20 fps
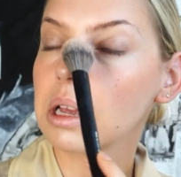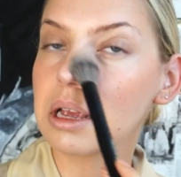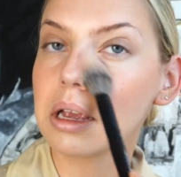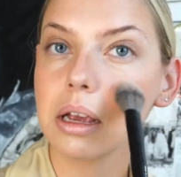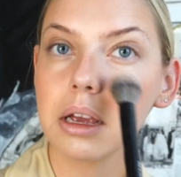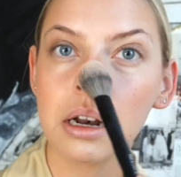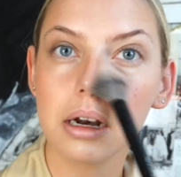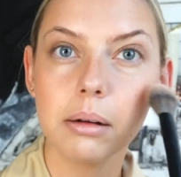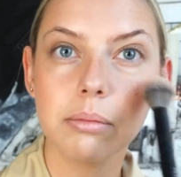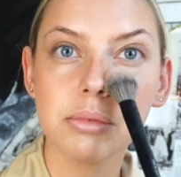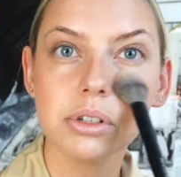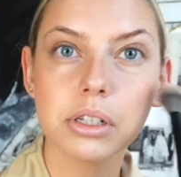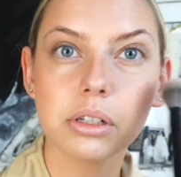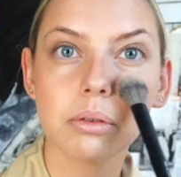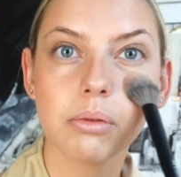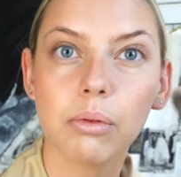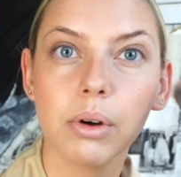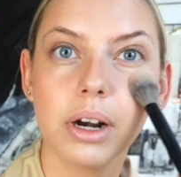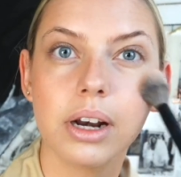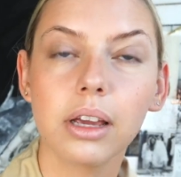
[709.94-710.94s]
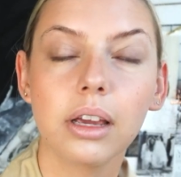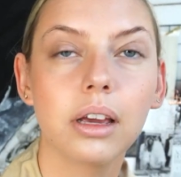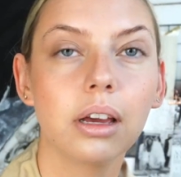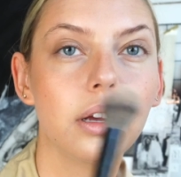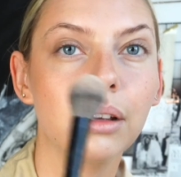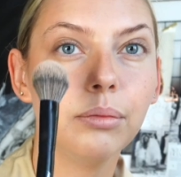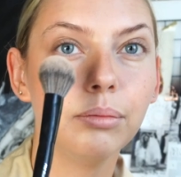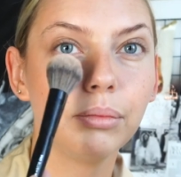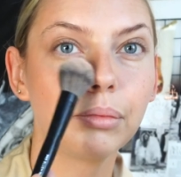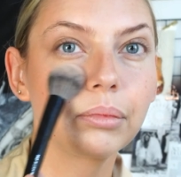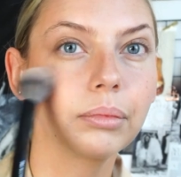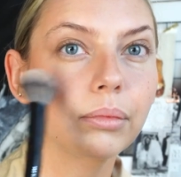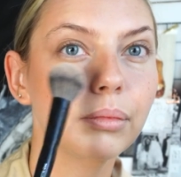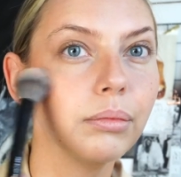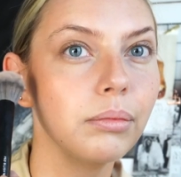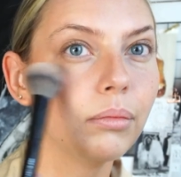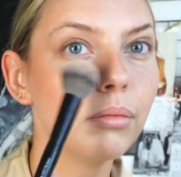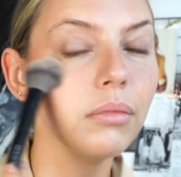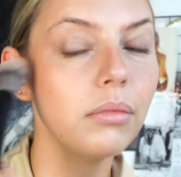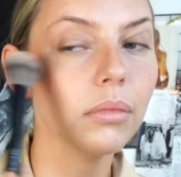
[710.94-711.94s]
And I'm just running it
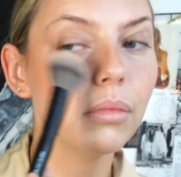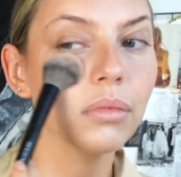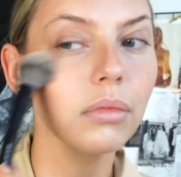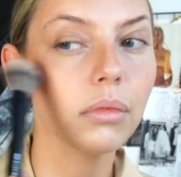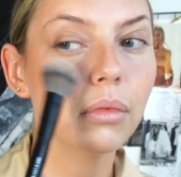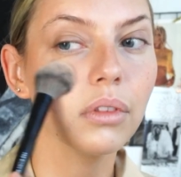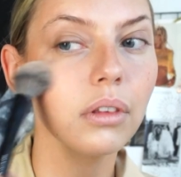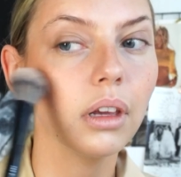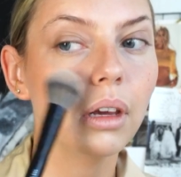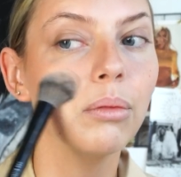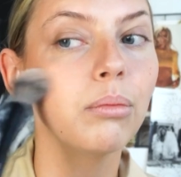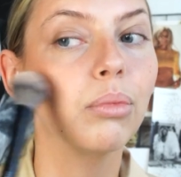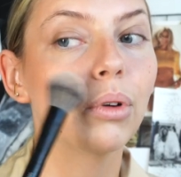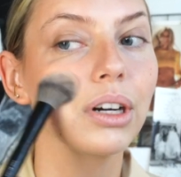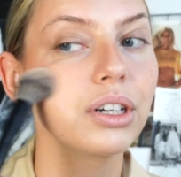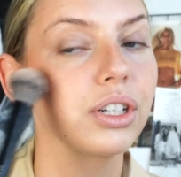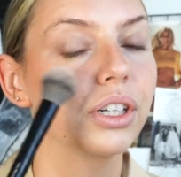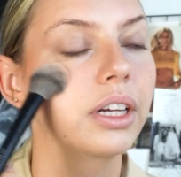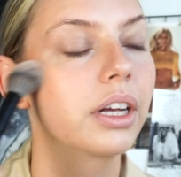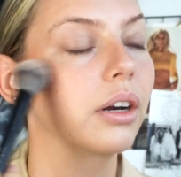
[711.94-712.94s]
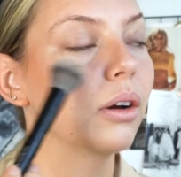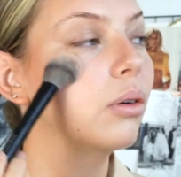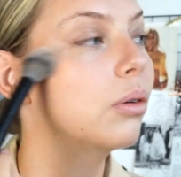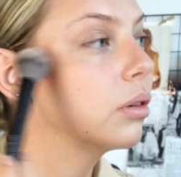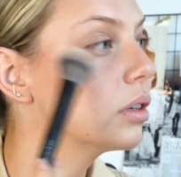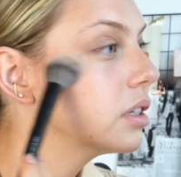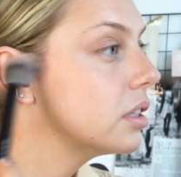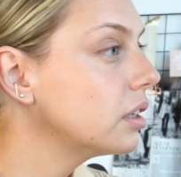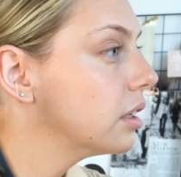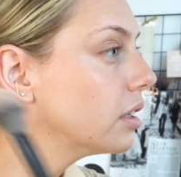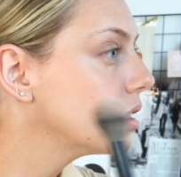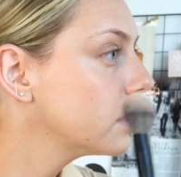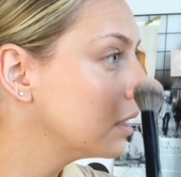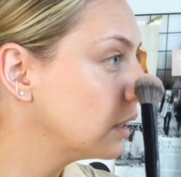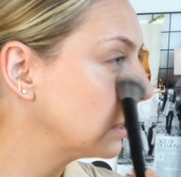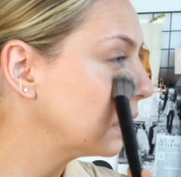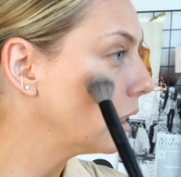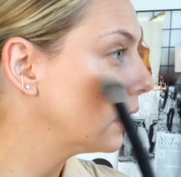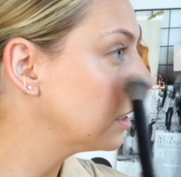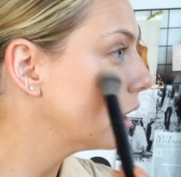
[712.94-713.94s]
and brushing it
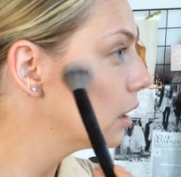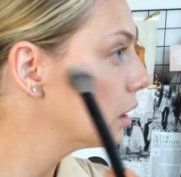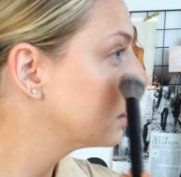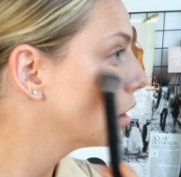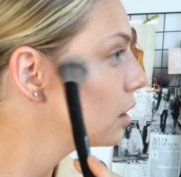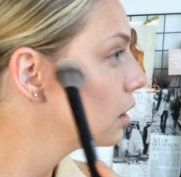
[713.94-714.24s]
horizontally